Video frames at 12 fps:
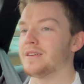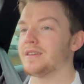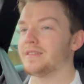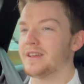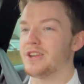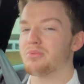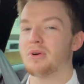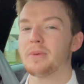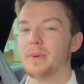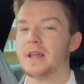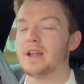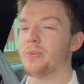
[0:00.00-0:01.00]
then you'll
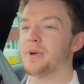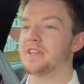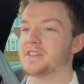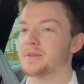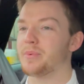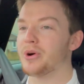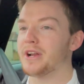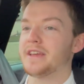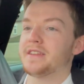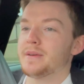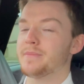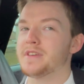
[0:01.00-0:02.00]
probably be a little bit
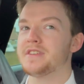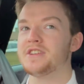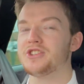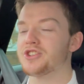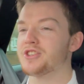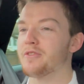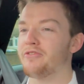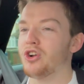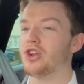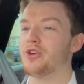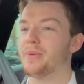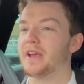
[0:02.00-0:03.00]
disappointed. This is just a
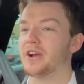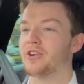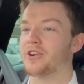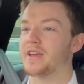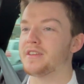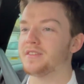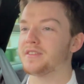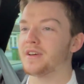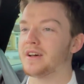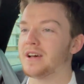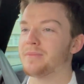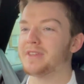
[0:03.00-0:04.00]
volume increase.
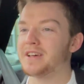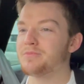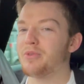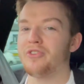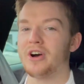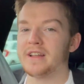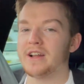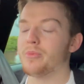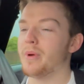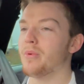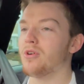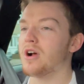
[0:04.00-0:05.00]
Does provide a little
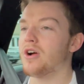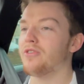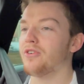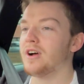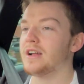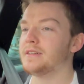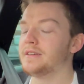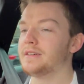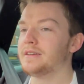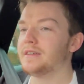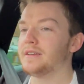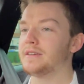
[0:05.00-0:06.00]
bit more
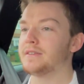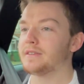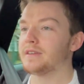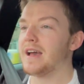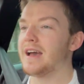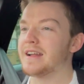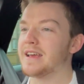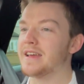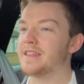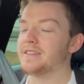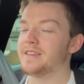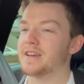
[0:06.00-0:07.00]
overrun. Can
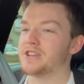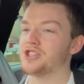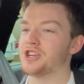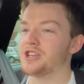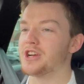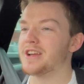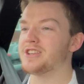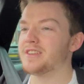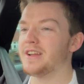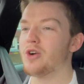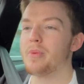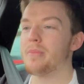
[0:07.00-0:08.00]
hear the DSG changes
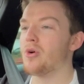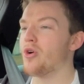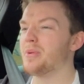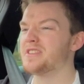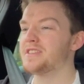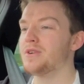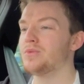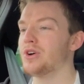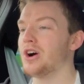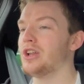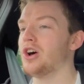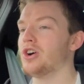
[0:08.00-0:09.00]
a little bit more, but still
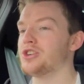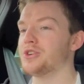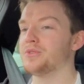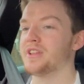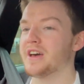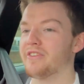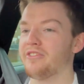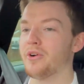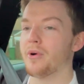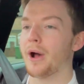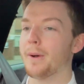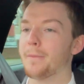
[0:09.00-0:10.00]
not a lot due to that
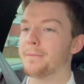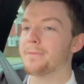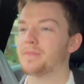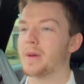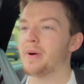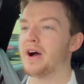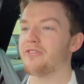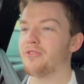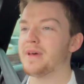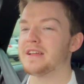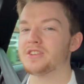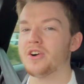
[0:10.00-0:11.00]
filter. Apart
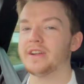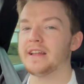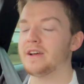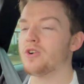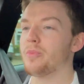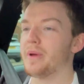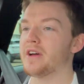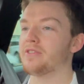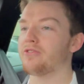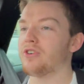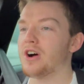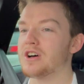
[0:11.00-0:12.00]
from that tiny little bit
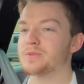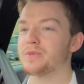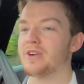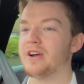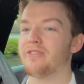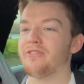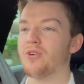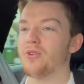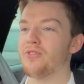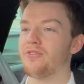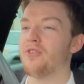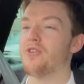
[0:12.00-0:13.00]
of rasp around
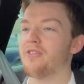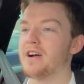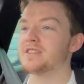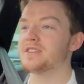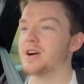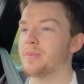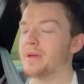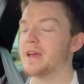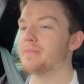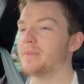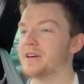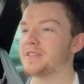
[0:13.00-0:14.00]
4,000
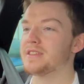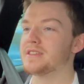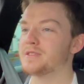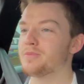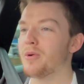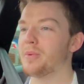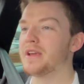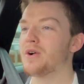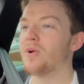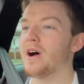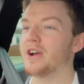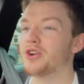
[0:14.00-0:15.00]
RPM, I think this is probably
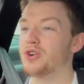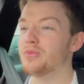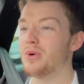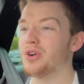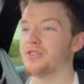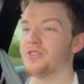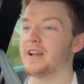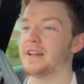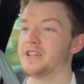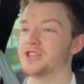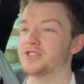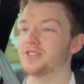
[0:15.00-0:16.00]
quite a good mod
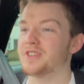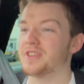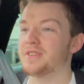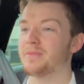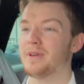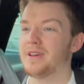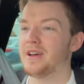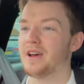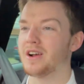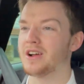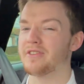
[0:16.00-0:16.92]
really, just as a kind of